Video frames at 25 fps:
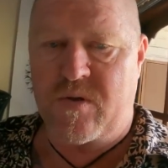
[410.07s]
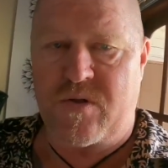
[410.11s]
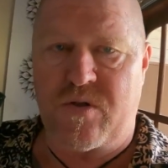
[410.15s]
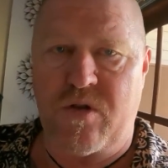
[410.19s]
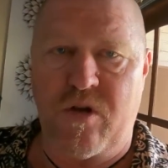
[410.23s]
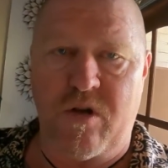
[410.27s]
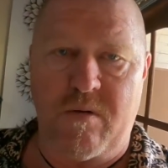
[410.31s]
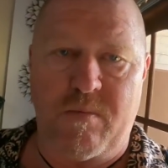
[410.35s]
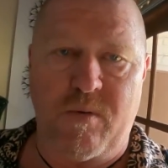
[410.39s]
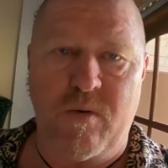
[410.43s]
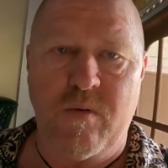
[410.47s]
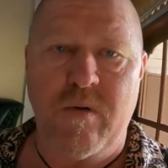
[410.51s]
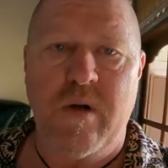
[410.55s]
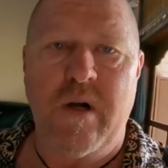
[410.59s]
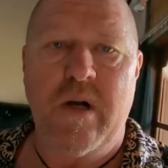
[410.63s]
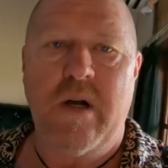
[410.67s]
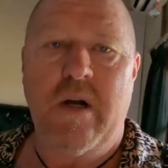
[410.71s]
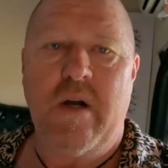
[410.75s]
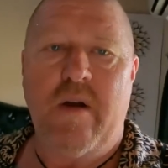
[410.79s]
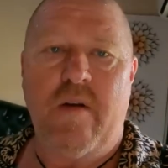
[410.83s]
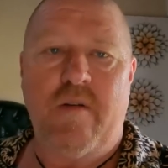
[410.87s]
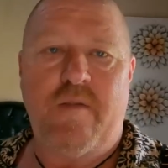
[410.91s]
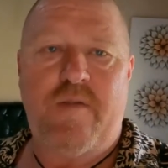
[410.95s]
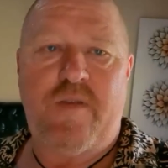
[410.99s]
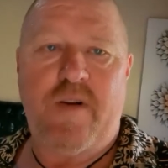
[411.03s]
suitable
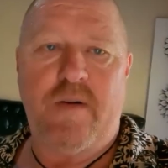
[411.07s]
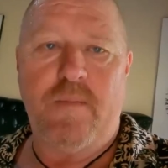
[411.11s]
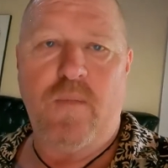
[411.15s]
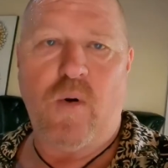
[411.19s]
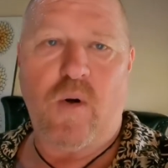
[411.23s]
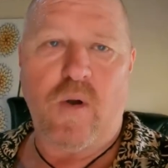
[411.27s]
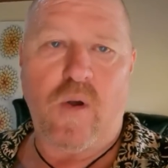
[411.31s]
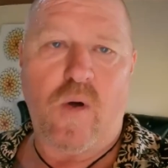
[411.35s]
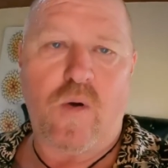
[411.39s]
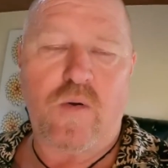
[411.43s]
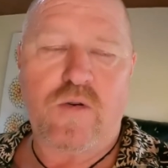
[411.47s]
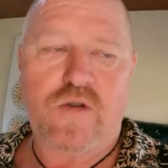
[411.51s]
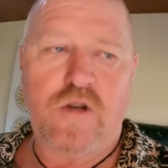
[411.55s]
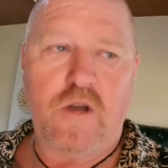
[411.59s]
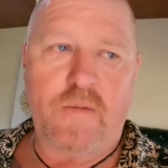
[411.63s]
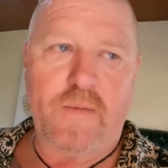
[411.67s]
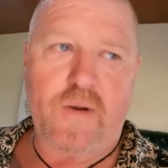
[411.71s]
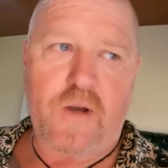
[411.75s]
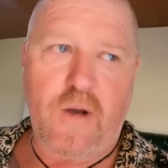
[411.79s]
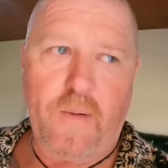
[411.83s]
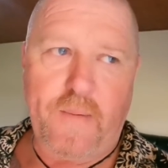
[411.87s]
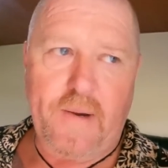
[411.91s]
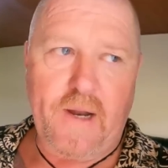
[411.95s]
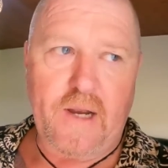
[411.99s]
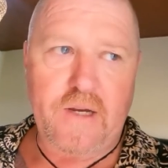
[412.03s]
for more long-term
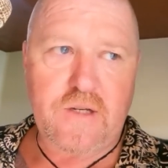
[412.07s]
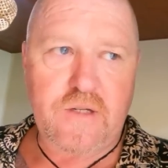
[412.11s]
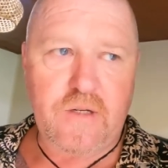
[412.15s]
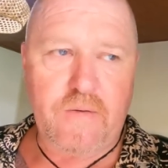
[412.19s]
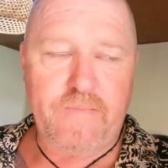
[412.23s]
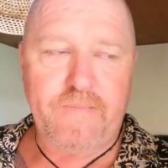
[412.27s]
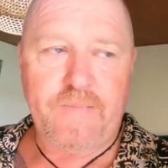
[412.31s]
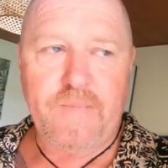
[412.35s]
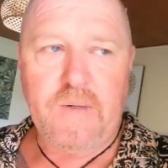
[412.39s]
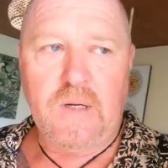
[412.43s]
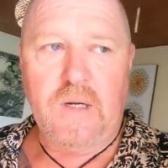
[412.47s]
accommodation.